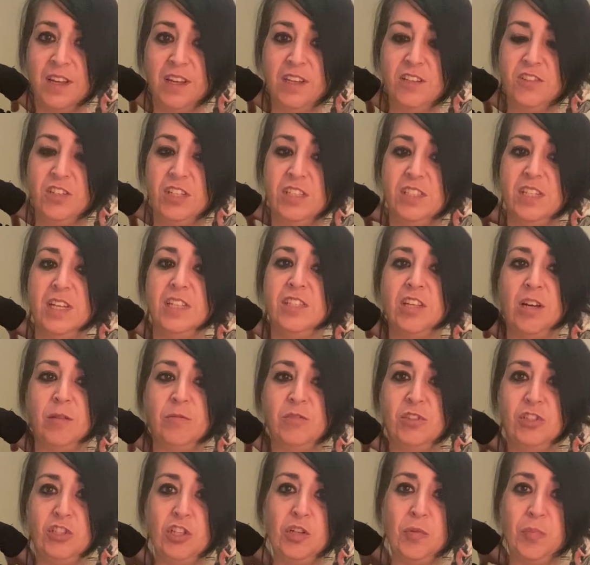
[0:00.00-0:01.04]
and she said
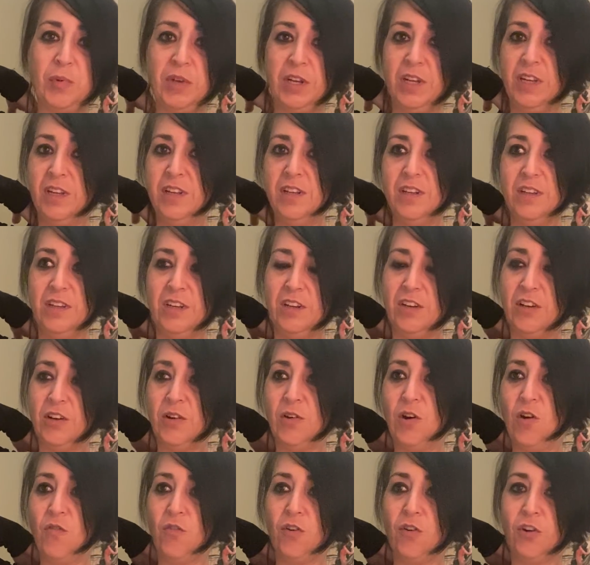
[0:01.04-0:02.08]
something stupid, you
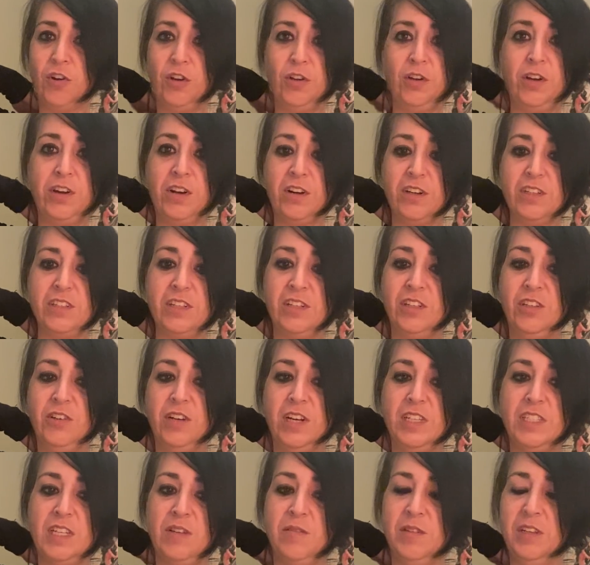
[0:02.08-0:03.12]
know, over New Year's, and you guys have,